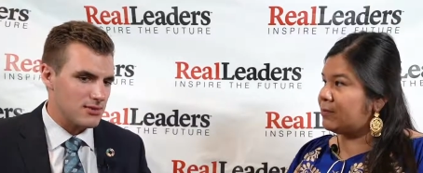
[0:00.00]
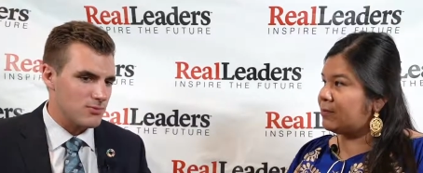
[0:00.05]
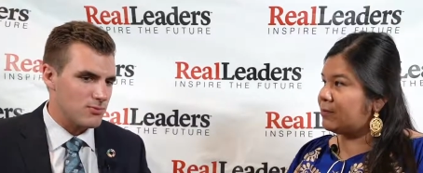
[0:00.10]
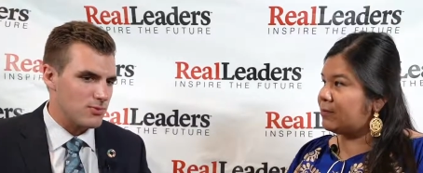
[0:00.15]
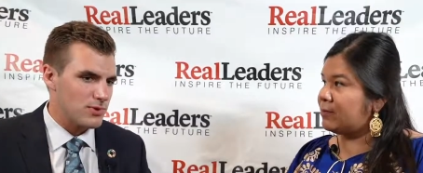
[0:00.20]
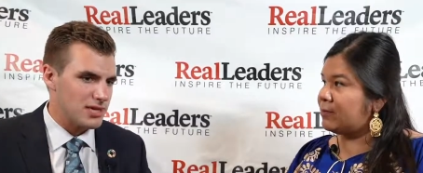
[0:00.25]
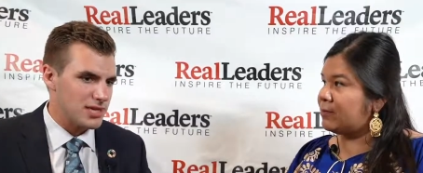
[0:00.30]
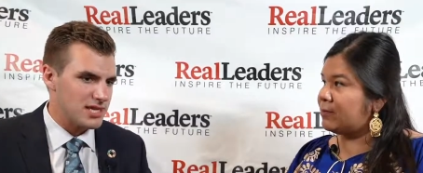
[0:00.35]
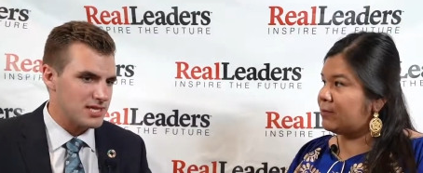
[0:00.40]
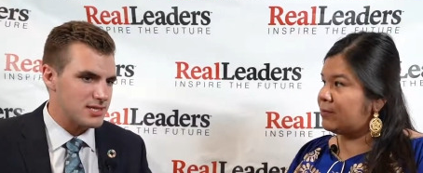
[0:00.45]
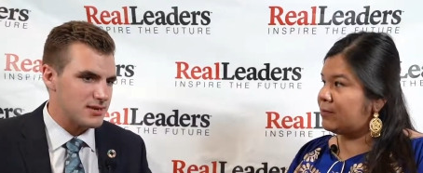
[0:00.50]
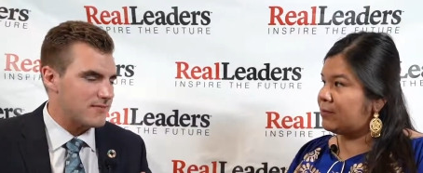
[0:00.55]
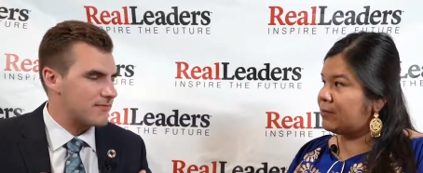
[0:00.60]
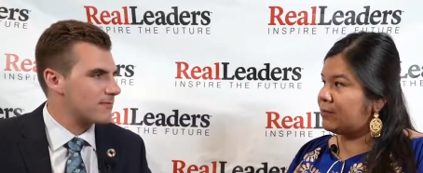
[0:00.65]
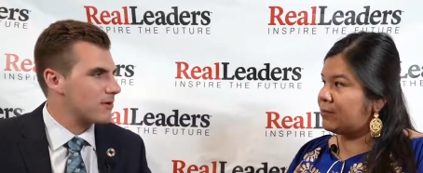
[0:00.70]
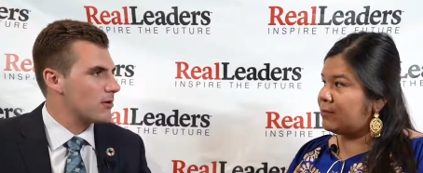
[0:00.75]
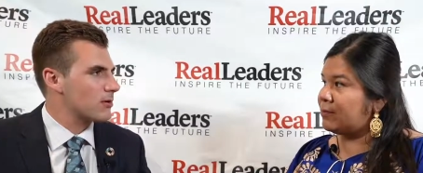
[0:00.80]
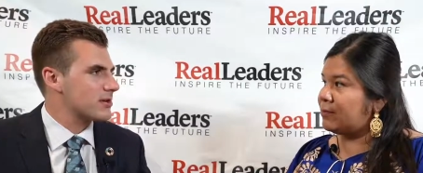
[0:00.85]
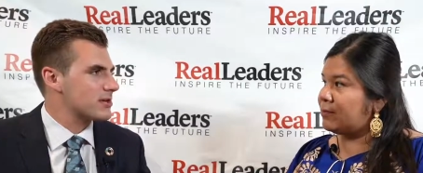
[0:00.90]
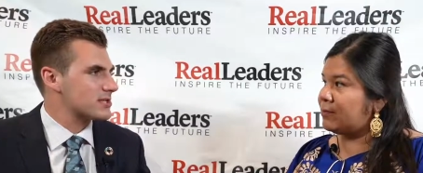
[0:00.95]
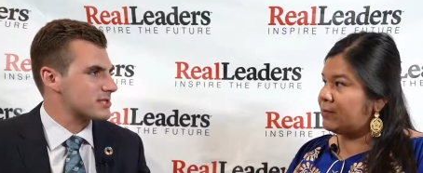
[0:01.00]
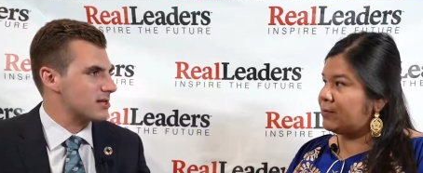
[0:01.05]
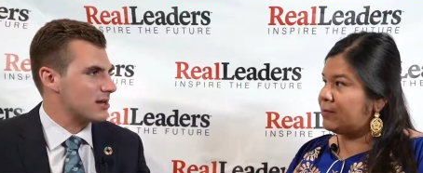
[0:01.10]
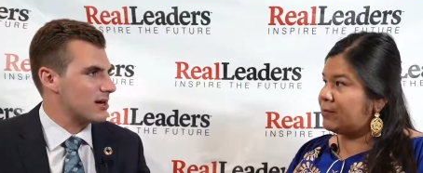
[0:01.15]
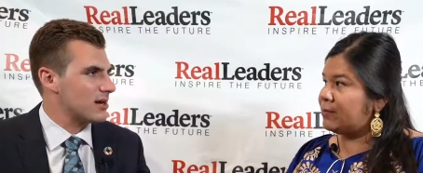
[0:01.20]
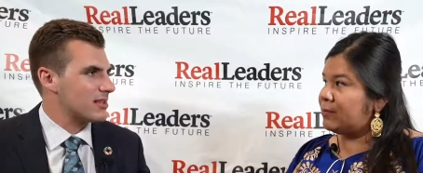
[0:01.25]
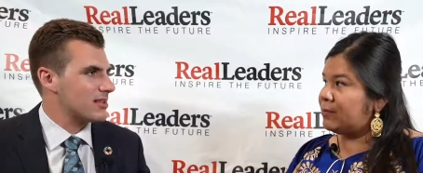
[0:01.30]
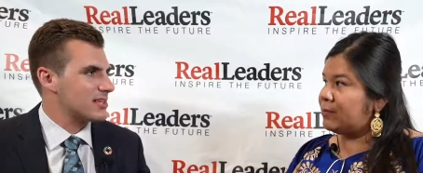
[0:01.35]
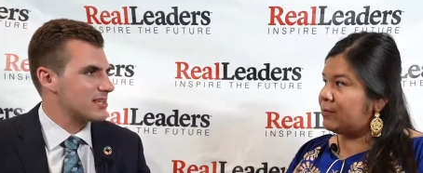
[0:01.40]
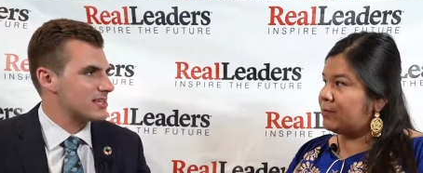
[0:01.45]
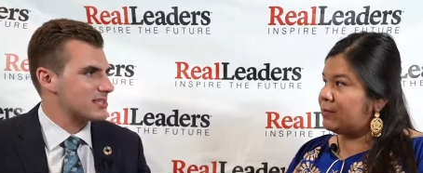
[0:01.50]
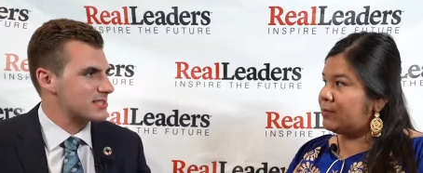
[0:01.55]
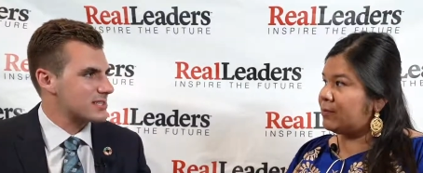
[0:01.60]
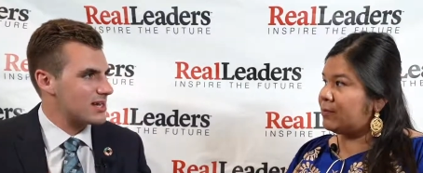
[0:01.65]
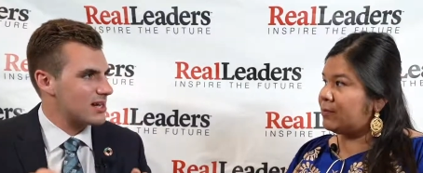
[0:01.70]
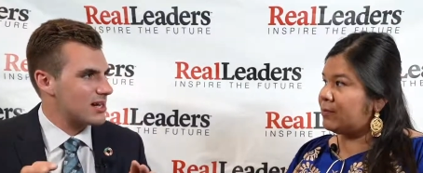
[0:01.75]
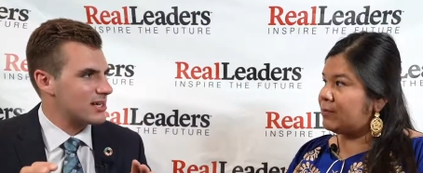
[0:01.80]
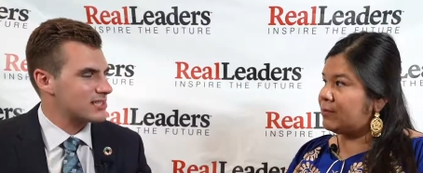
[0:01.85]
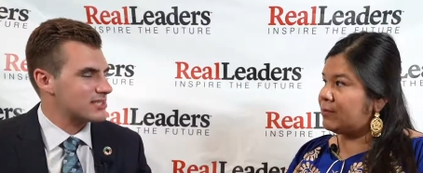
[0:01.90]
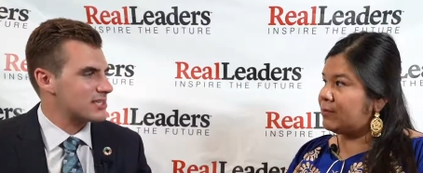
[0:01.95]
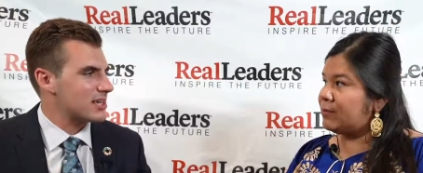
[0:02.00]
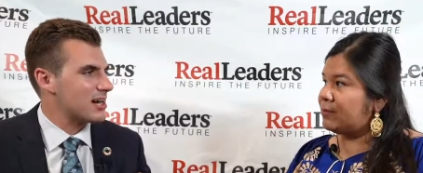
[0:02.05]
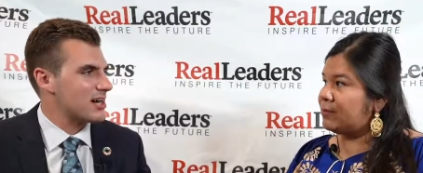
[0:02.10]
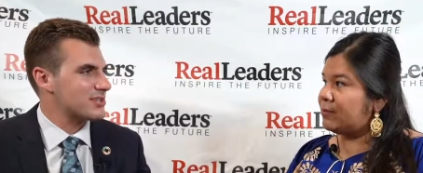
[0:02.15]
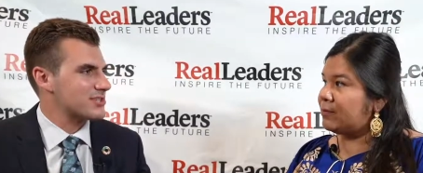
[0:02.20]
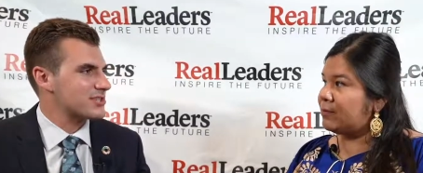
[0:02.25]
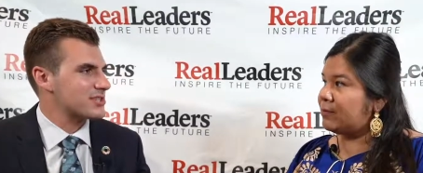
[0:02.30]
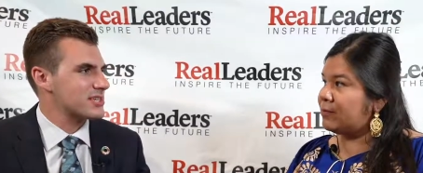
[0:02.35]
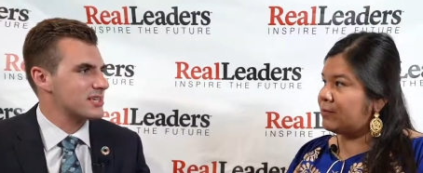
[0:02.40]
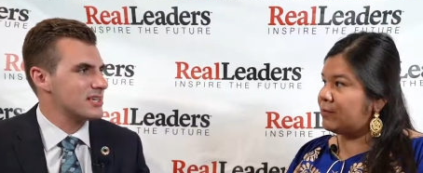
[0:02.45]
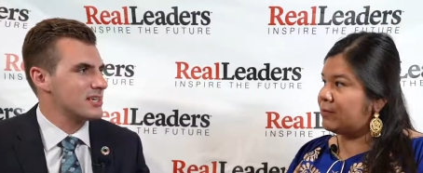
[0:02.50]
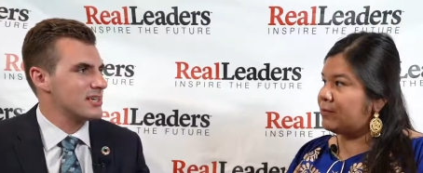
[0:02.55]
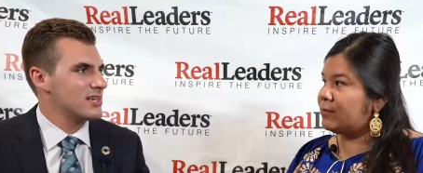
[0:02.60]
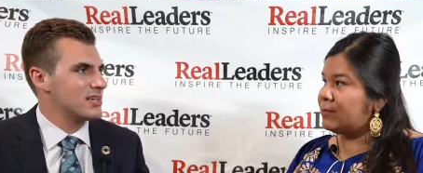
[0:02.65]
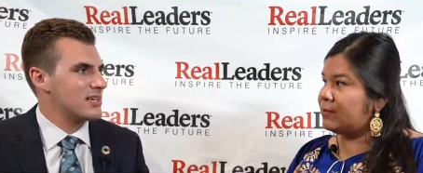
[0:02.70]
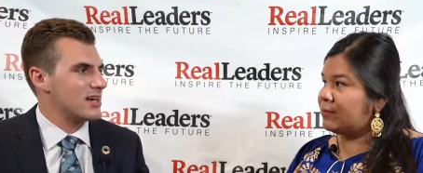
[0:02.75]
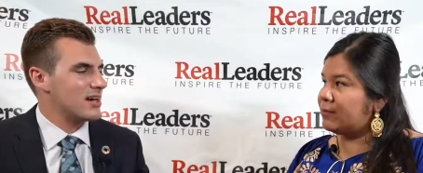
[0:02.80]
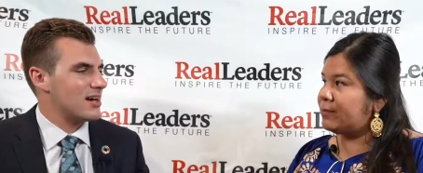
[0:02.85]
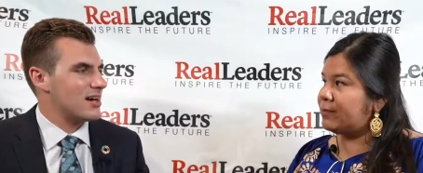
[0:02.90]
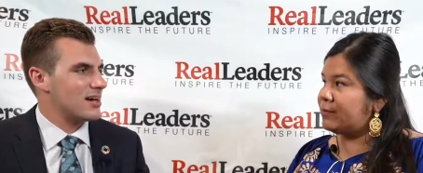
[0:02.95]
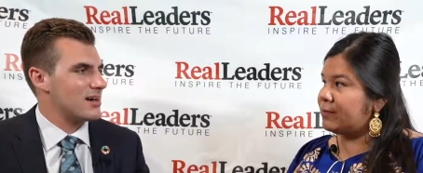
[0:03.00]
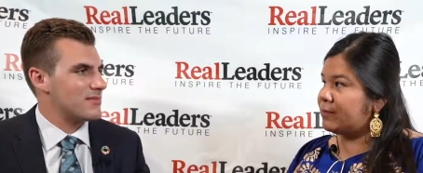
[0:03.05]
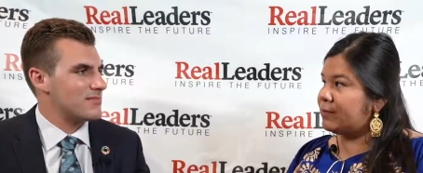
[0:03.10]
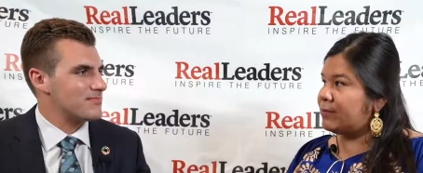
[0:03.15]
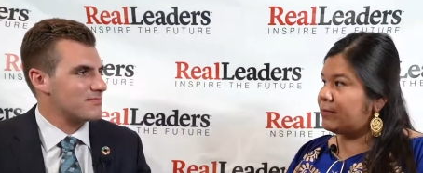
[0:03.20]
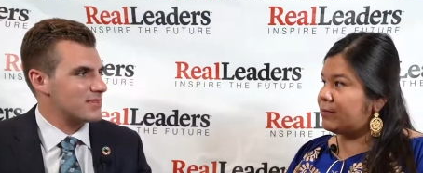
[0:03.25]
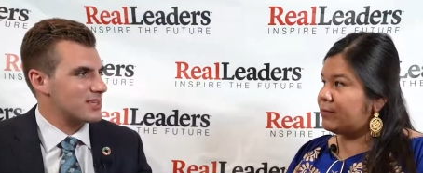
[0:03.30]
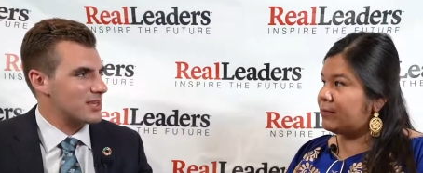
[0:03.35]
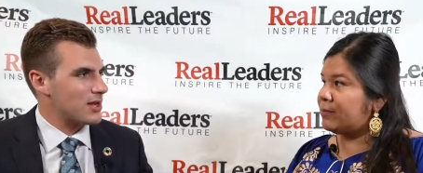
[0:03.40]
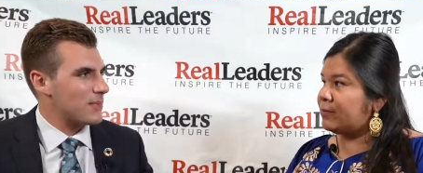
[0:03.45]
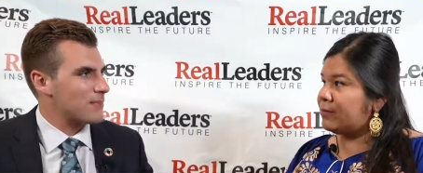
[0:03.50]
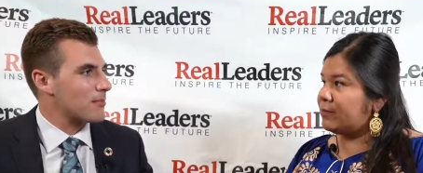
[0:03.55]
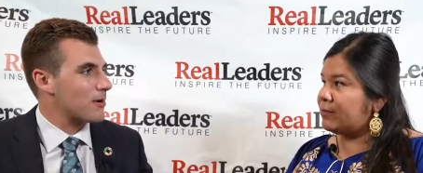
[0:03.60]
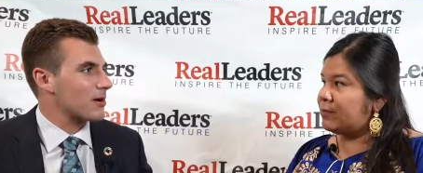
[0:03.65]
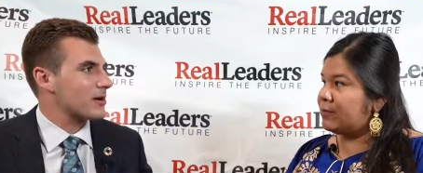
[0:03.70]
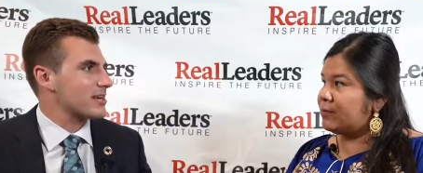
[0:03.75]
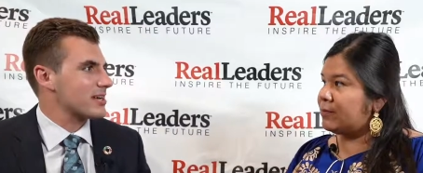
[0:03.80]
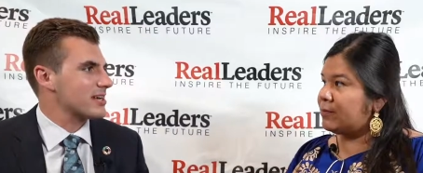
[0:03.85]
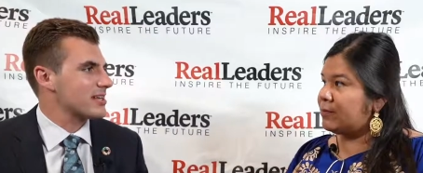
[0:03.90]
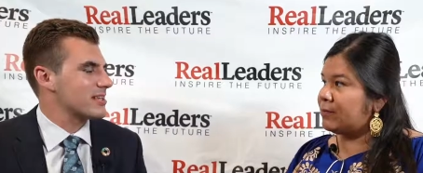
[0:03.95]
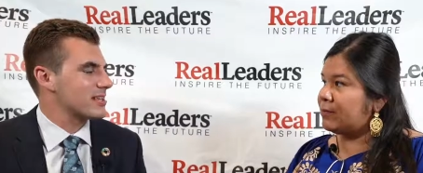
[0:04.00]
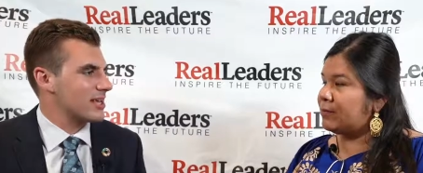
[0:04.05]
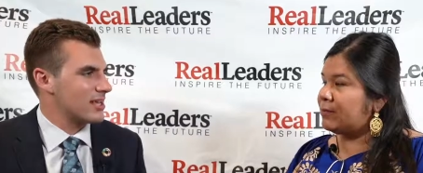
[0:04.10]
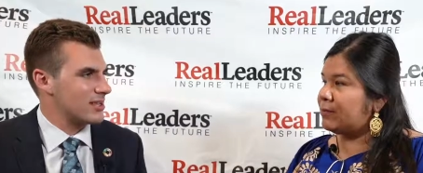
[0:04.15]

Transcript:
Speaker 1: we need to focus on this untouched, um, you know, market,